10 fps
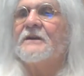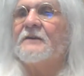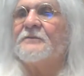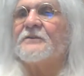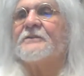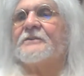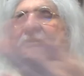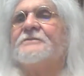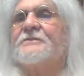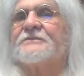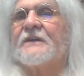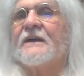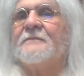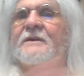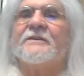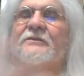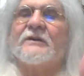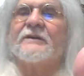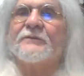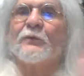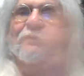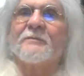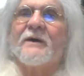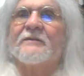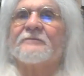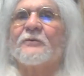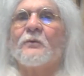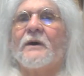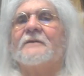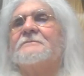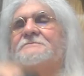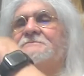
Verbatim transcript: If you're going to use the same ink, you don't have to worry about it for a while.